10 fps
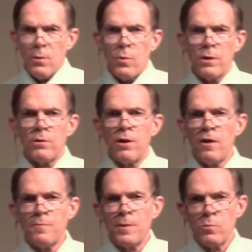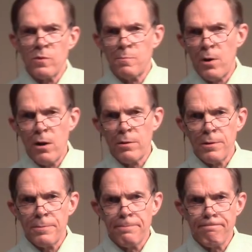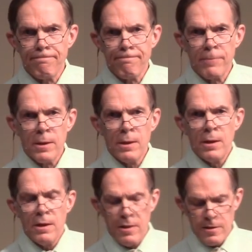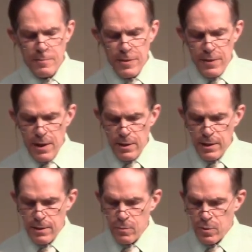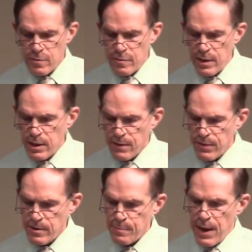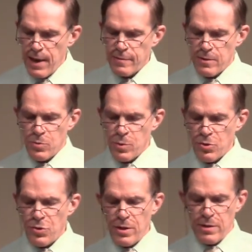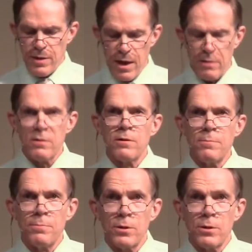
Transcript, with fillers: When her husband was martyred, Elisabeth Elliot was thinking of this passage when she entitled her,